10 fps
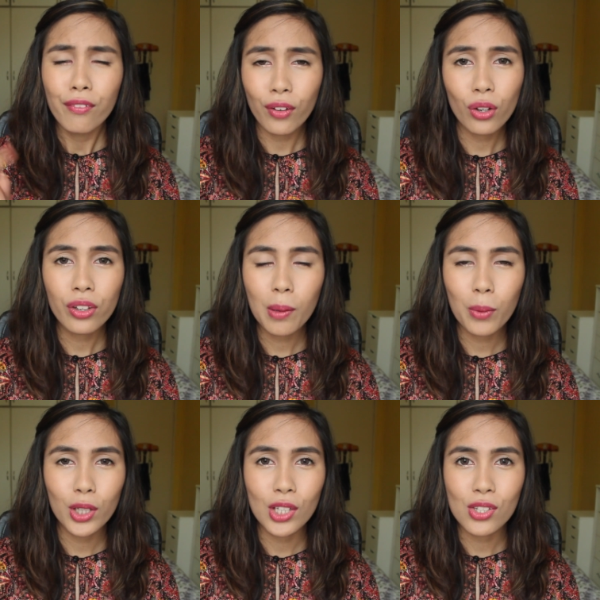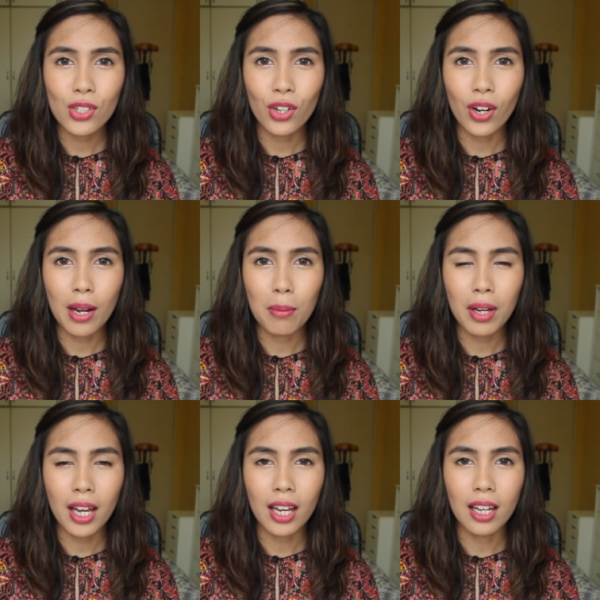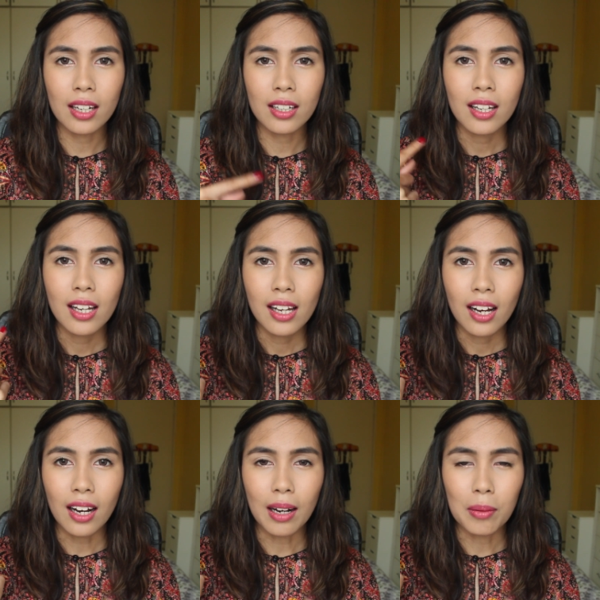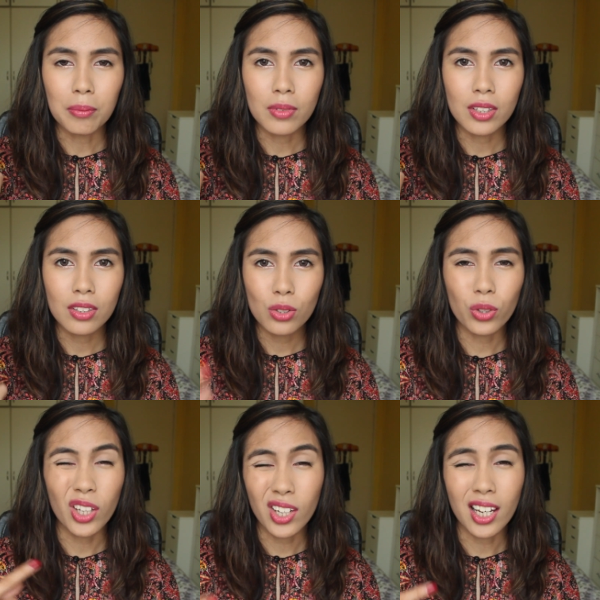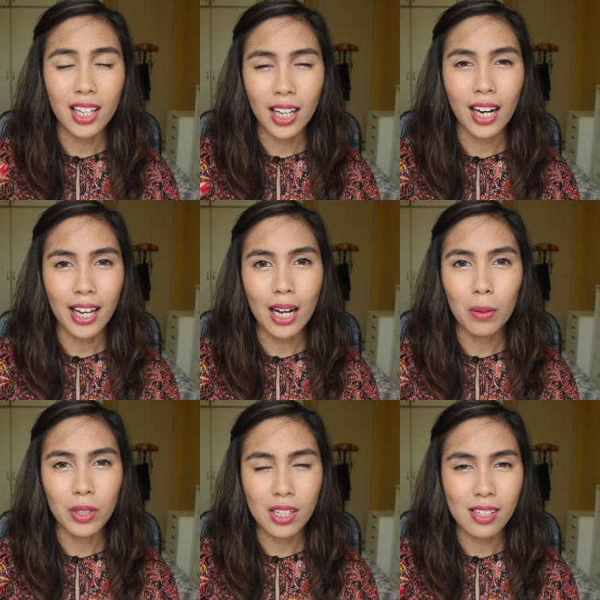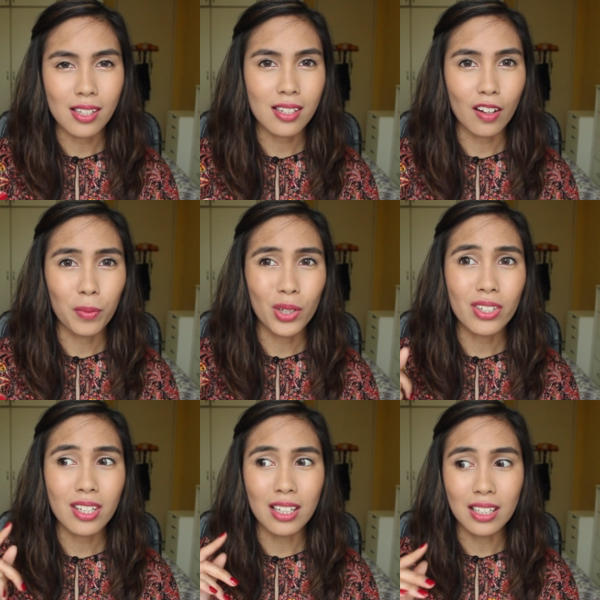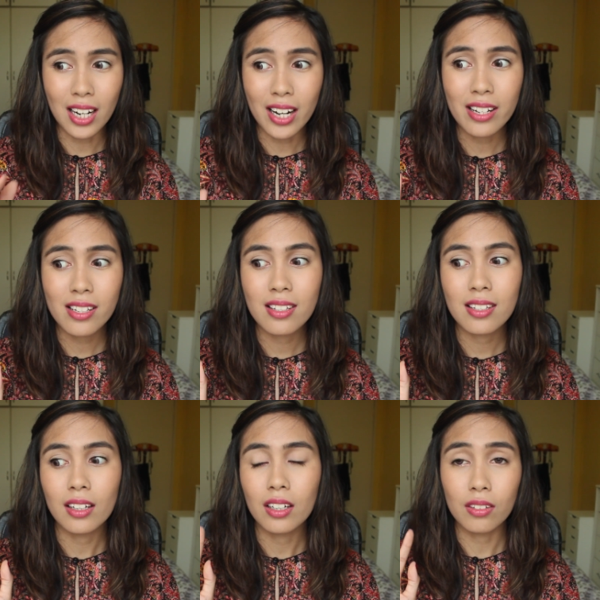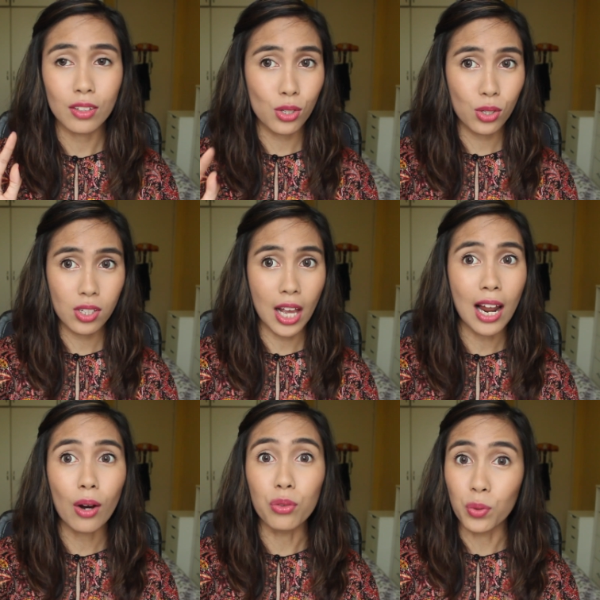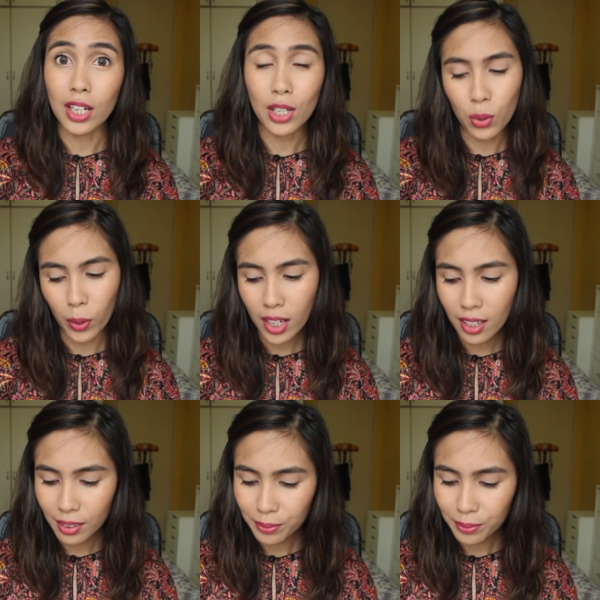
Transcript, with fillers: Follow them on Instagram and um, so that you can get like updates and stuff because it does sell out really quick.